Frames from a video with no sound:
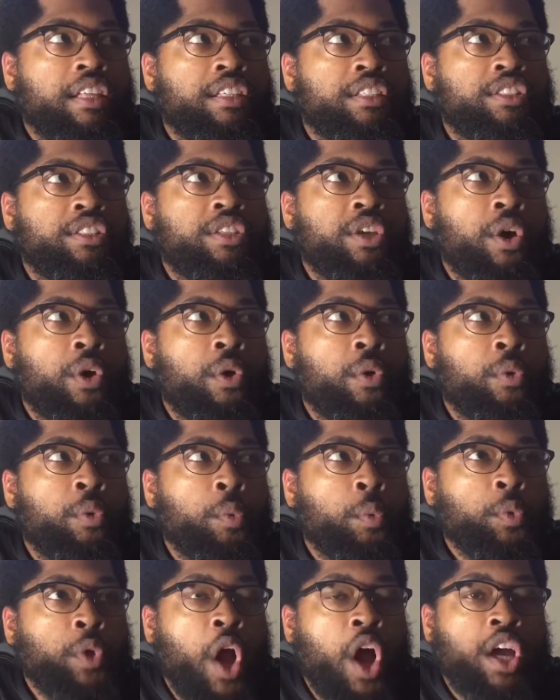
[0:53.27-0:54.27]

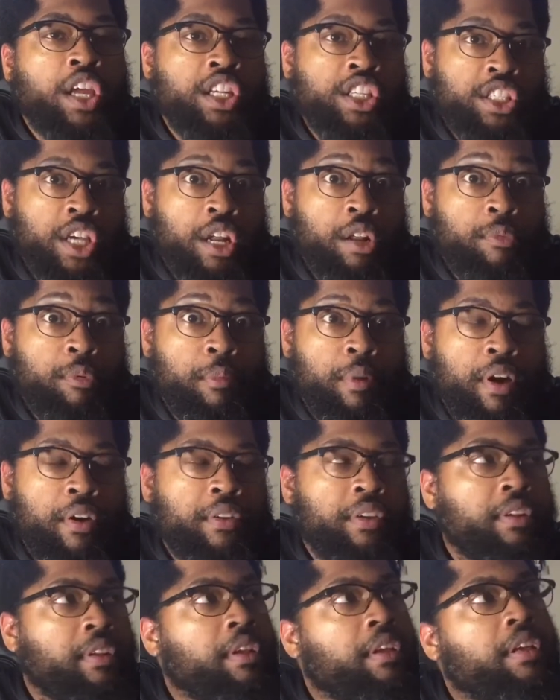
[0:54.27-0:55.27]
so y'all can shut up
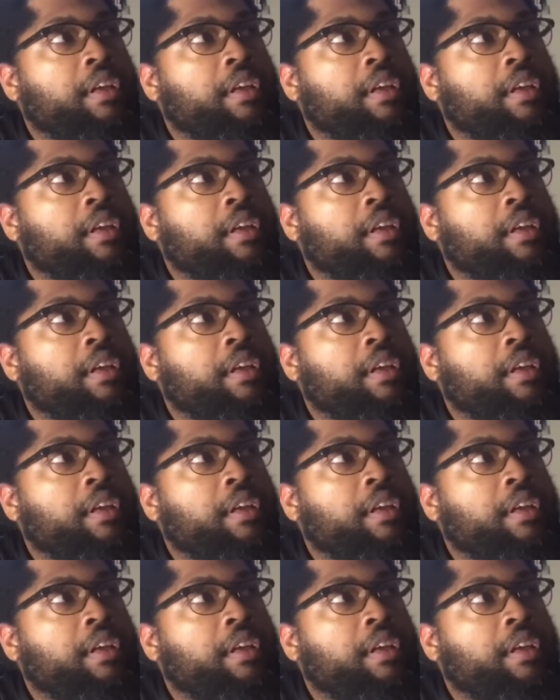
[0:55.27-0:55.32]
about it.